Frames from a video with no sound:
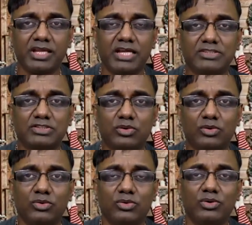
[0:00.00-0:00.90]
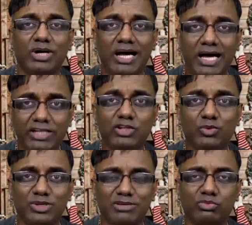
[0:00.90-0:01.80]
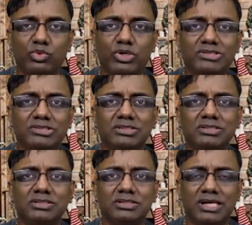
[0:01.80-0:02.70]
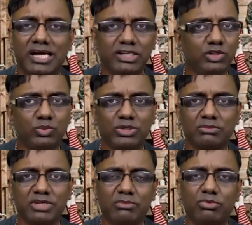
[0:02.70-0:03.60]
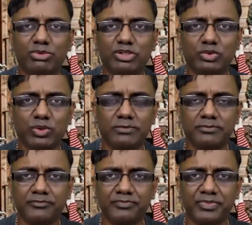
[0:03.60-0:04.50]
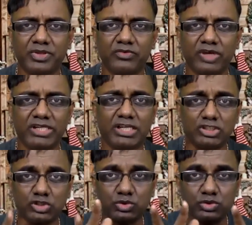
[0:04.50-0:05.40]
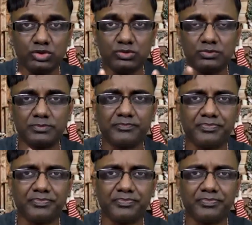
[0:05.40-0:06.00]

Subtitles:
And so I know what I'm worth. I know what I'm capable of doing, right? And so do you.